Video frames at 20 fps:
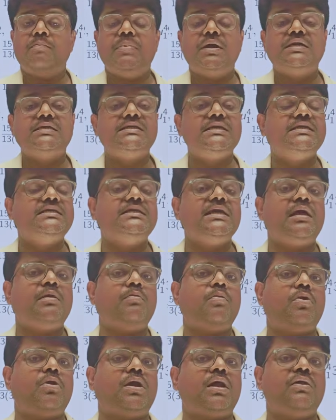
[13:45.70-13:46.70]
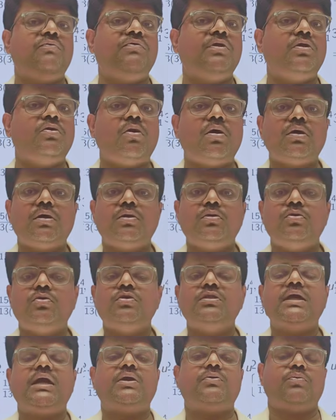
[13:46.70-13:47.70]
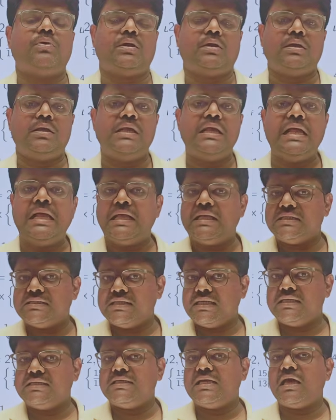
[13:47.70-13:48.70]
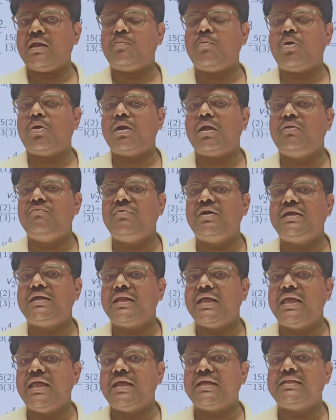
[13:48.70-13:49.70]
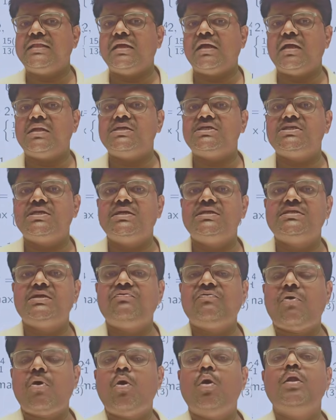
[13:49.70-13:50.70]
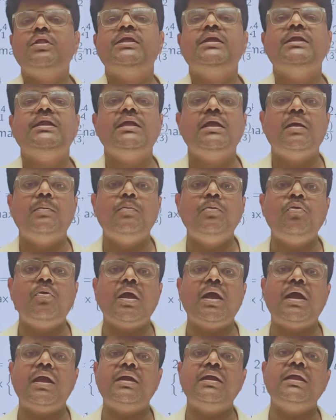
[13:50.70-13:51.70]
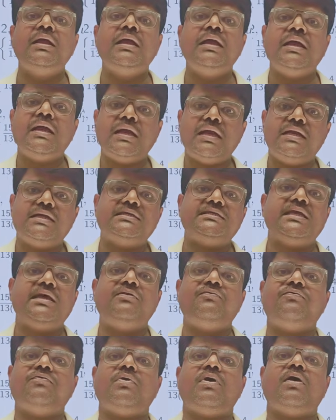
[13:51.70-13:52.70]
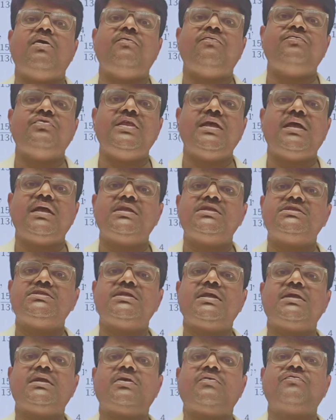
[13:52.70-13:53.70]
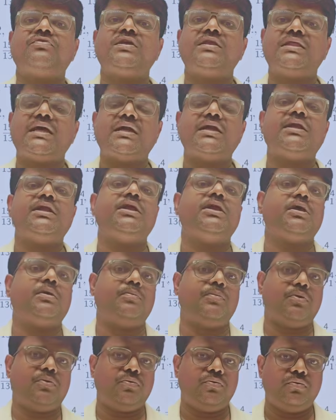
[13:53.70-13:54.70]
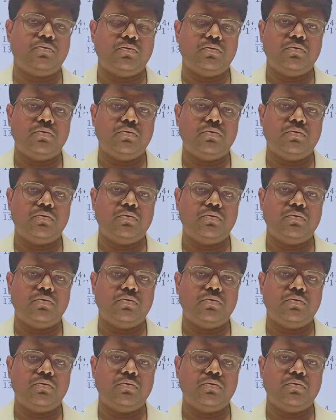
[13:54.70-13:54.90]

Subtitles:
But CCR model will not do that one. CCR model will take the constants of all the DMU and itself of the constant of that DMU.